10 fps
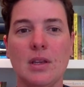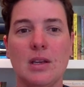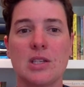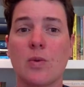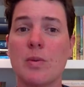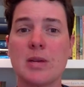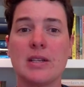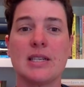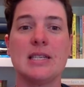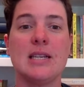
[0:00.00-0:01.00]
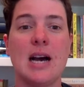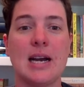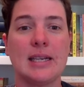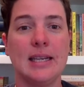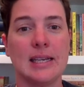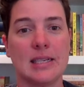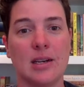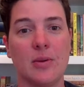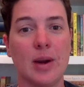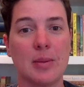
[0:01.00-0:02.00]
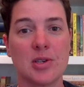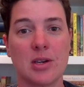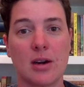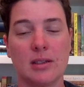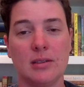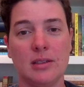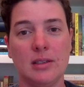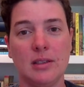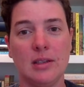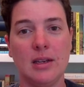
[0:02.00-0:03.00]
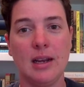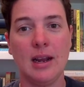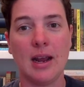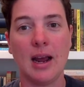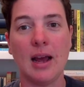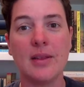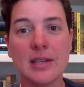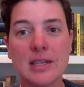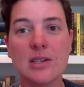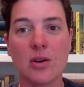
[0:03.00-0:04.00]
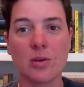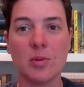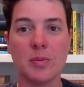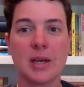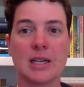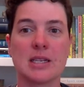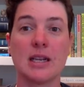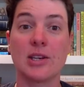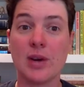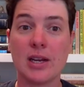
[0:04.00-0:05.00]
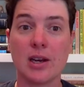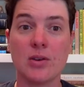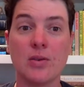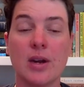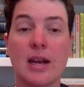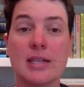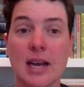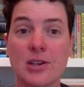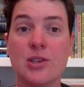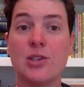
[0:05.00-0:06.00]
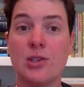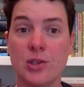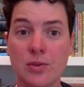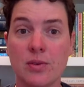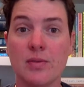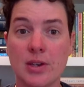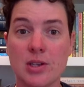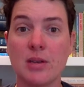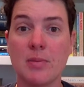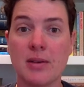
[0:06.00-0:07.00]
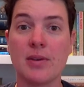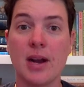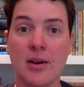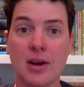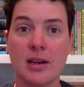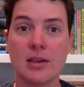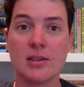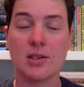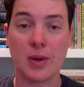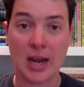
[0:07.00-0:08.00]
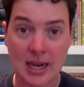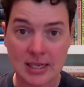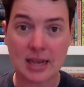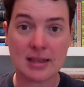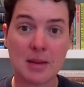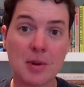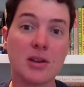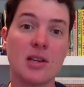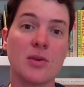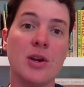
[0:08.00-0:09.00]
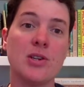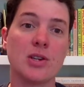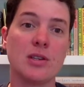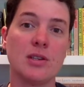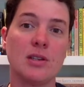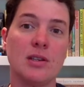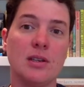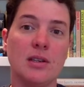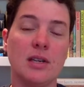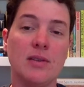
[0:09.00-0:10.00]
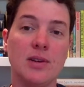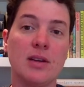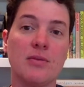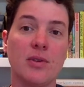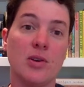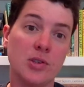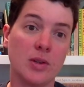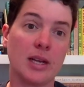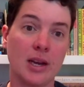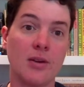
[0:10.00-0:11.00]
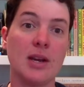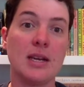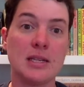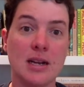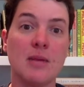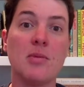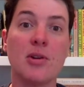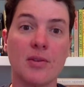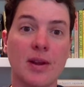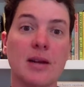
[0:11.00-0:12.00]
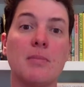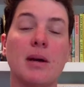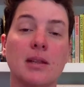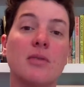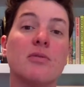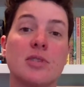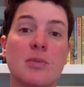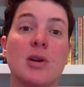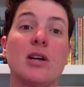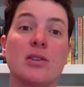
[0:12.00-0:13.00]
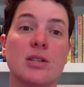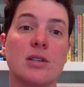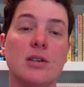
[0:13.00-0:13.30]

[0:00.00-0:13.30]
So Wormtail does not get a redemption arc. And this is notable because, like Draco, his actions do eventually benefit Harry, so he has got that part of the equation, even if, also like Harry, he's not motivated by love for someone else.